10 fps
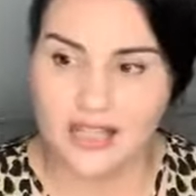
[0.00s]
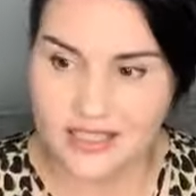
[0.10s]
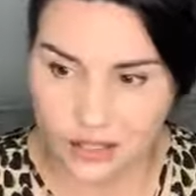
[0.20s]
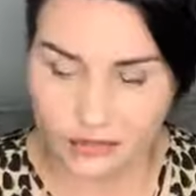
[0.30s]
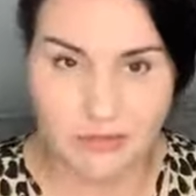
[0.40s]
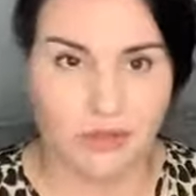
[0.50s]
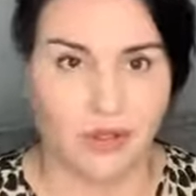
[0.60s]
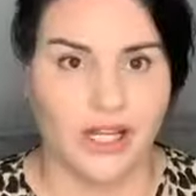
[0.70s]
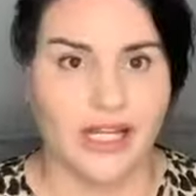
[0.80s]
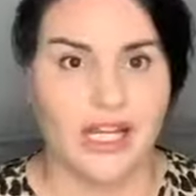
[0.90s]

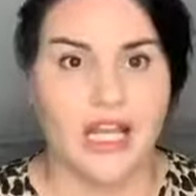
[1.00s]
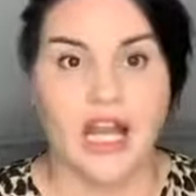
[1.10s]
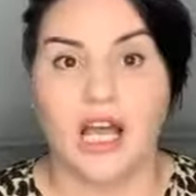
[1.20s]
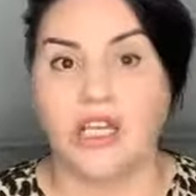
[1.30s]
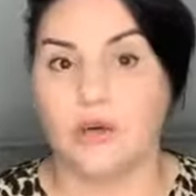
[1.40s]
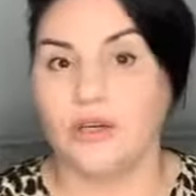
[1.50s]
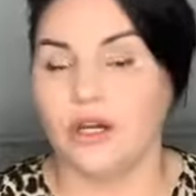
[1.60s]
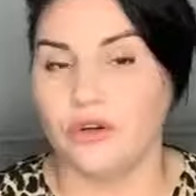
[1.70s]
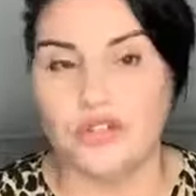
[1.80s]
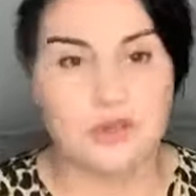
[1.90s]
self-employed? Are you
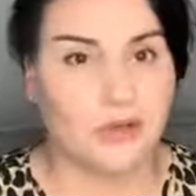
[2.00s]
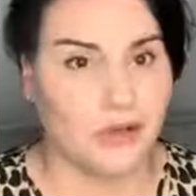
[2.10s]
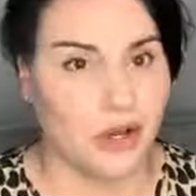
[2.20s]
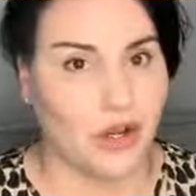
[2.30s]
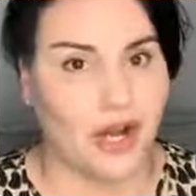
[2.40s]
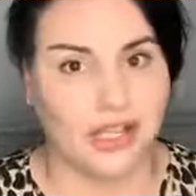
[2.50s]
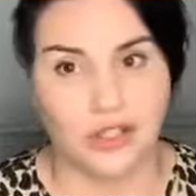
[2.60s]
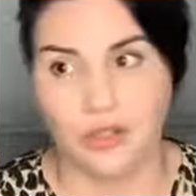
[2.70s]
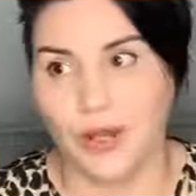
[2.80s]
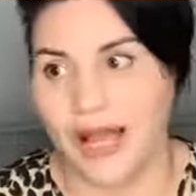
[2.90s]
an entrepreneur? Are
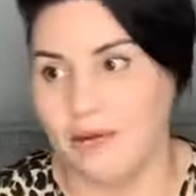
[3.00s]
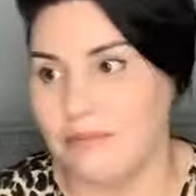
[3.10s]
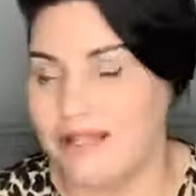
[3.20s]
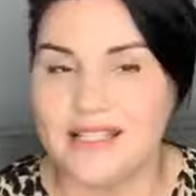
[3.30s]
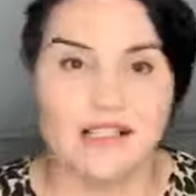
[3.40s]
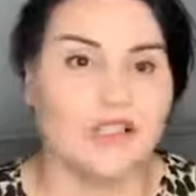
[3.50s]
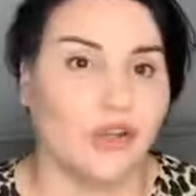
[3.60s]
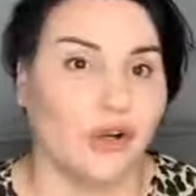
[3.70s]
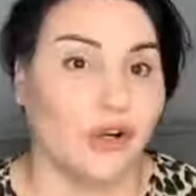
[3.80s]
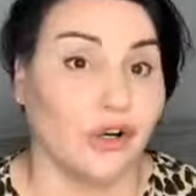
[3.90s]
you a business
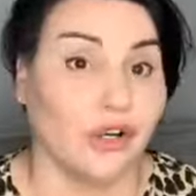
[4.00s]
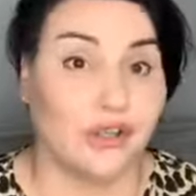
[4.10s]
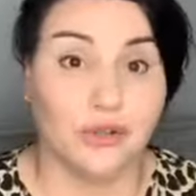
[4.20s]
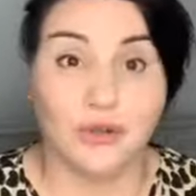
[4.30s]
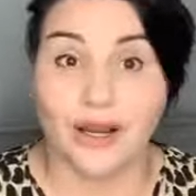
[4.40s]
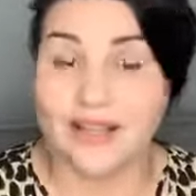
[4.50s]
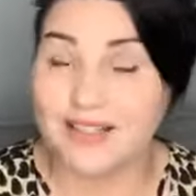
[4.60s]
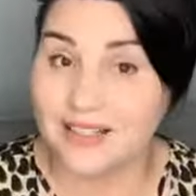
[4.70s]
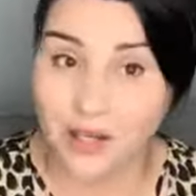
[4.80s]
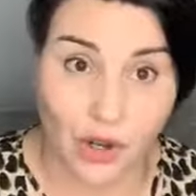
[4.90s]
owner? Are you a
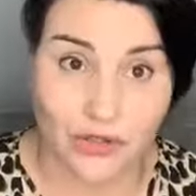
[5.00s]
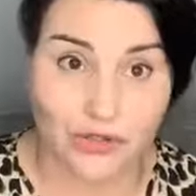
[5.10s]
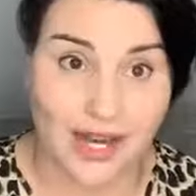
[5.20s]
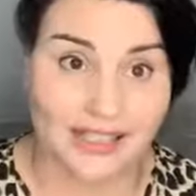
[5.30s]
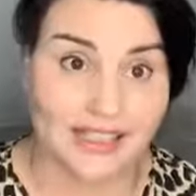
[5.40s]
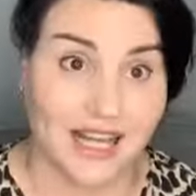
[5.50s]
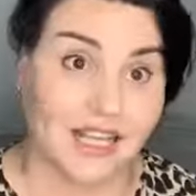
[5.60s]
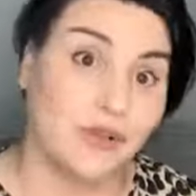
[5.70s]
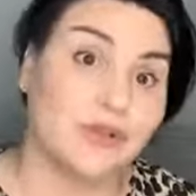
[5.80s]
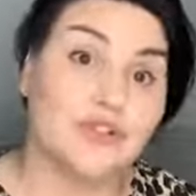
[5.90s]
contractor?
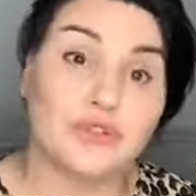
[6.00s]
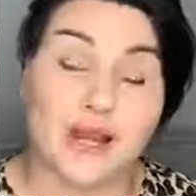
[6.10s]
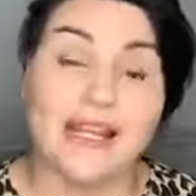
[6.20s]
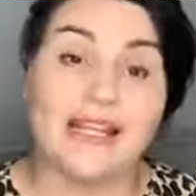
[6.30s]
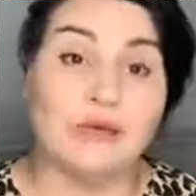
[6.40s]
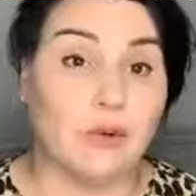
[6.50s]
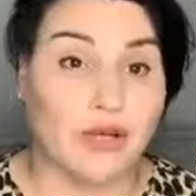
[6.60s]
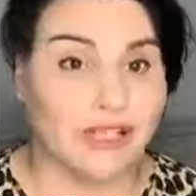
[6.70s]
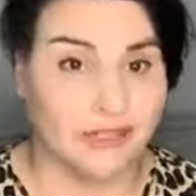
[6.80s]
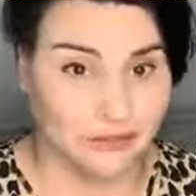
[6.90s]
Are you a tradie
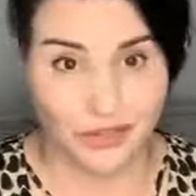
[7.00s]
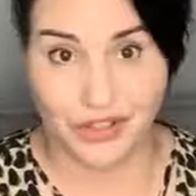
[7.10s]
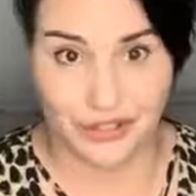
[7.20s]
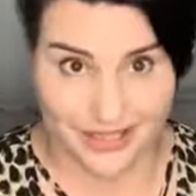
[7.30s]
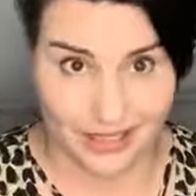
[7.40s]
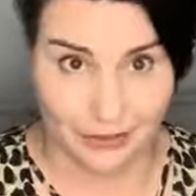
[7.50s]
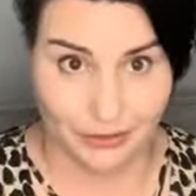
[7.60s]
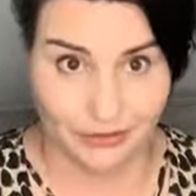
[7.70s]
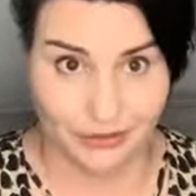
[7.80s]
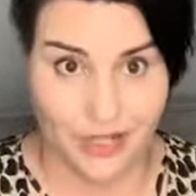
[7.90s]
working for
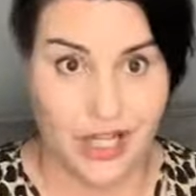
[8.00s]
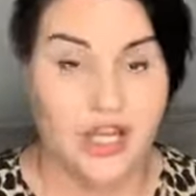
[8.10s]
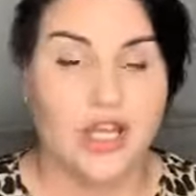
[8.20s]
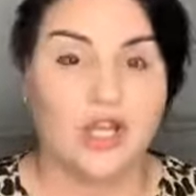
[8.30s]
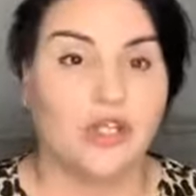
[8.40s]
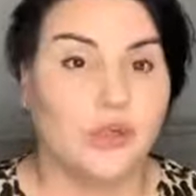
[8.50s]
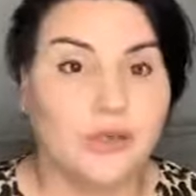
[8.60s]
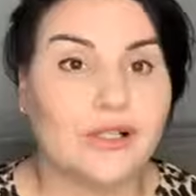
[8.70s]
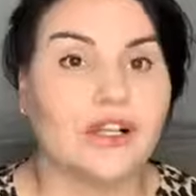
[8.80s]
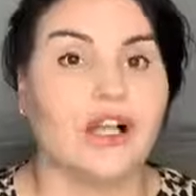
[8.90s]
yourself? You
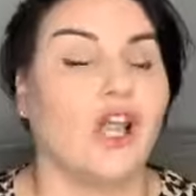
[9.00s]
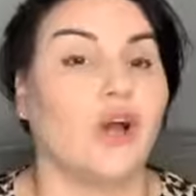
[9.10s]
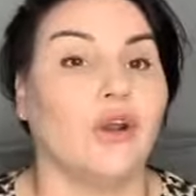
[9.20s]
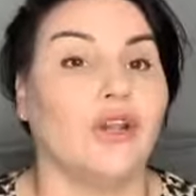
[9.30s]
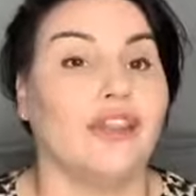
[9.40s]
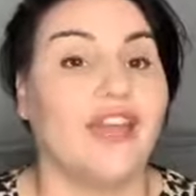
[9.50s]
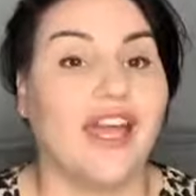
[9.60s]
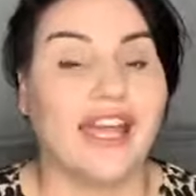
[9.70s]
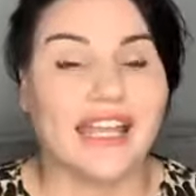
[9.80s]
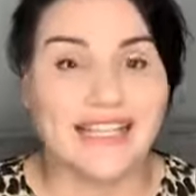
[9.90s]
are not alone.
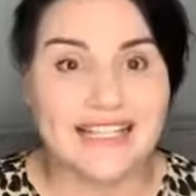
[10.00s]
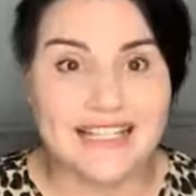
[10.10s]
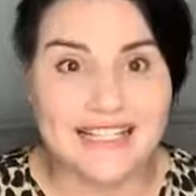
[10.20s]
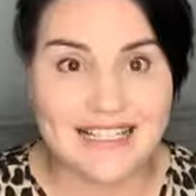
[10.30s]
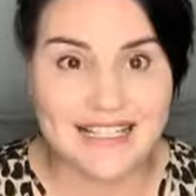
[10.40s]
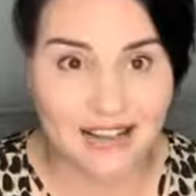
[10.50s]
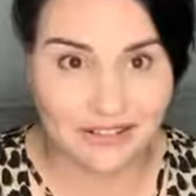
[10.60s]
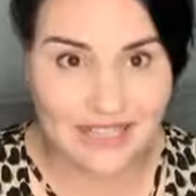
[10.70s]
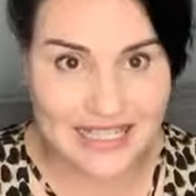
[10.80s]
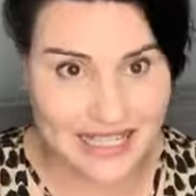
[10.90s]
There is
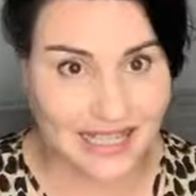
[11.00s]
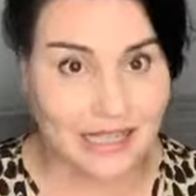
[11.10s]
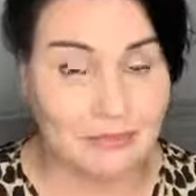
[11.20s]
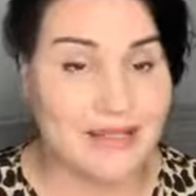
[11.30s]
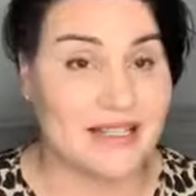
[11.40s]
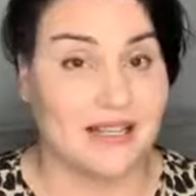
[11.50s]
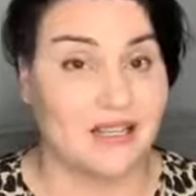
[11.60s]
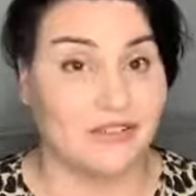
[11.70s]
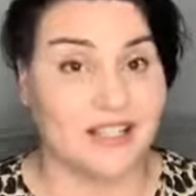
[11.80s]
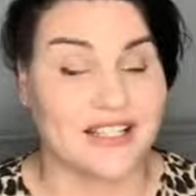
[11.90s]
17%
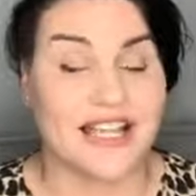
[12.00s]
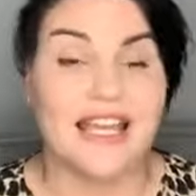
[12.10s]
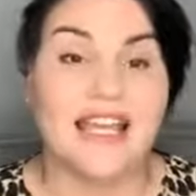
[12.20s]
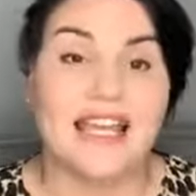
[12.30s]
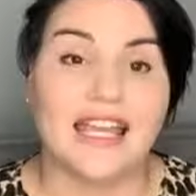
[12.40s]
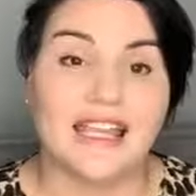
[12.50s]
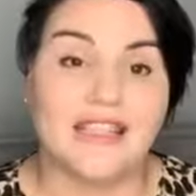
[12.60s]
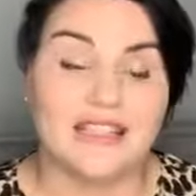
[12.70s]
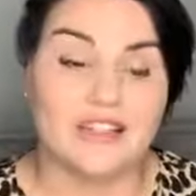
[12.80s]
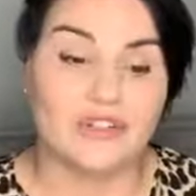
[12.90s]
of us in
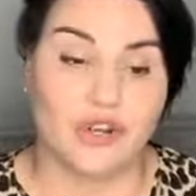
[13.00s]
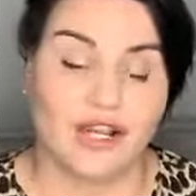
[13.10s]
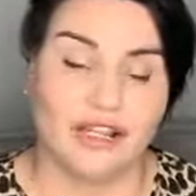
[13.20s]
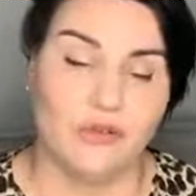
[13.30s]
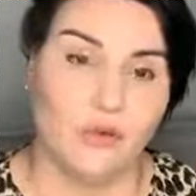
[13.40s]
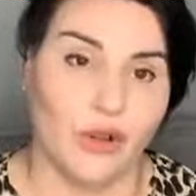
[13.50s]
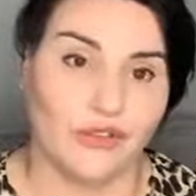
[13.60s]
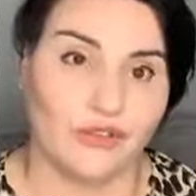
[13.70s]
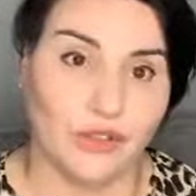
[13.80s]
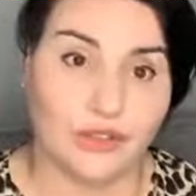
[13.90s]
the Australian
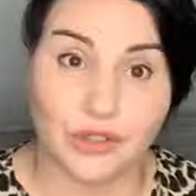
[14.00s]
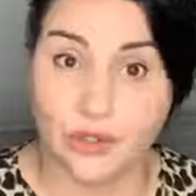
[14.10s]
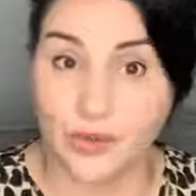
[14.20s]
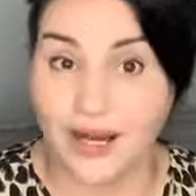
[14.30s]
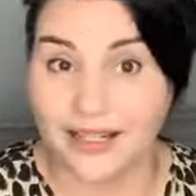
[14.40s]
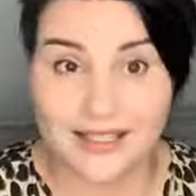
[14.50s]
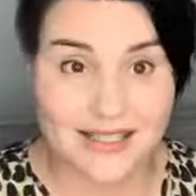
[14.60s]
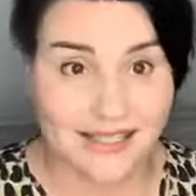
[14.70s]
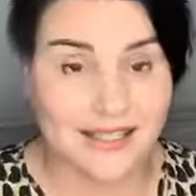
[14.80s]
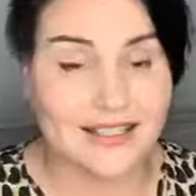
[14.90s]
workforce who are
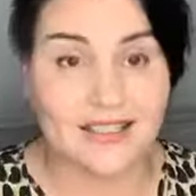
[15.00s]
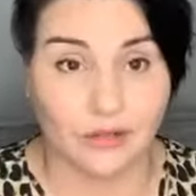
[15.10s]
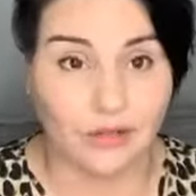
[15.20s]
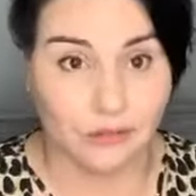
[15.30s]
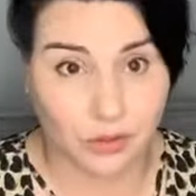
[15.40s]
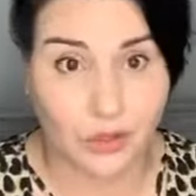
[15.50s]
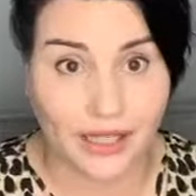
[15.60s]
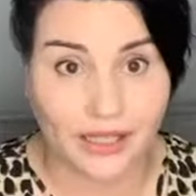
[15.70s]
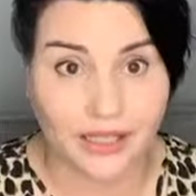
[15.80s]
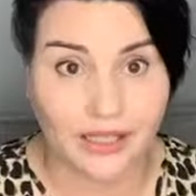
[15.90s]
considered
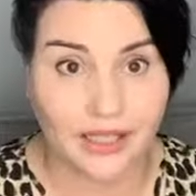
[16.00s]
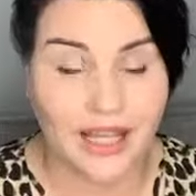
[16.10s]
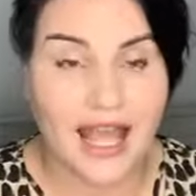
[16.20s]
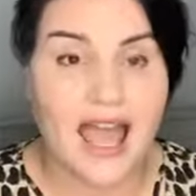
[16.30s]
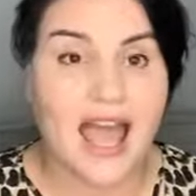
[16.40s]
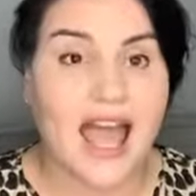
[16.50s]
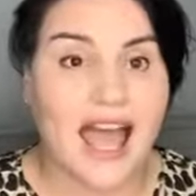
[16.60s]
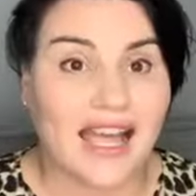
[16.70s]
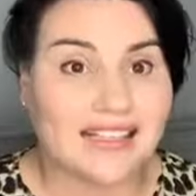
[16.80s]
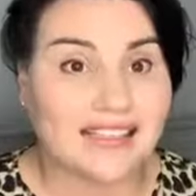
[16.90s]
self-employed.
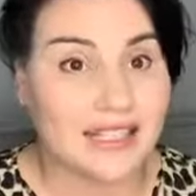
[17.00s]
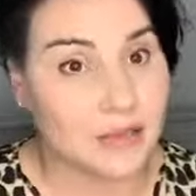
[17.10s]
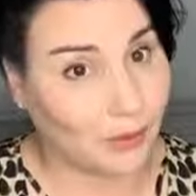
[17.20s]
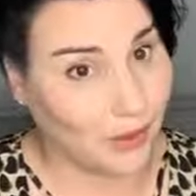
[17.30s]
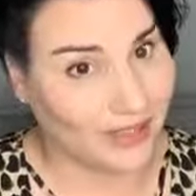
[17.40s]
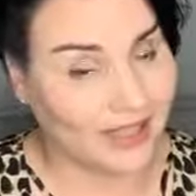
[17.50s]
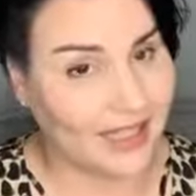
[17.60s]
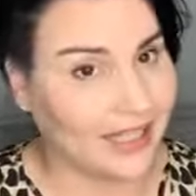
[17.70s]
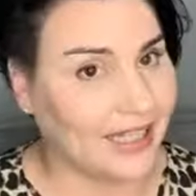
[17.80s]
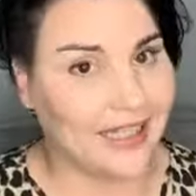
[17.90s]
And guess what?
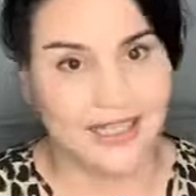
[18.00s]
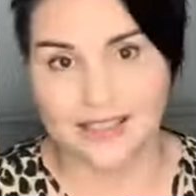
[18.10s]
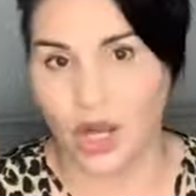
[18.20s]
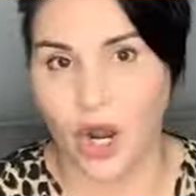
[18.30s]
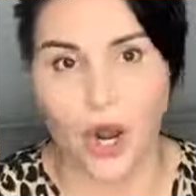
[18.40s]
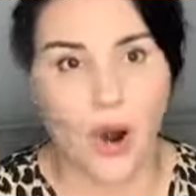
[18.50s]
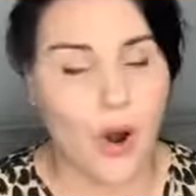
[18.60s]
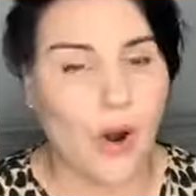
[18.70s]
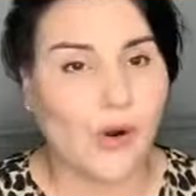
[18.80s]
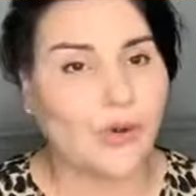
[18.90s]
It is a
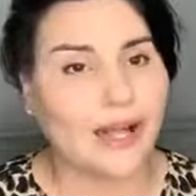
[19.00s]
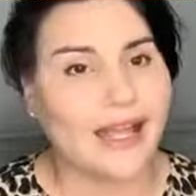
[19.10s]
whole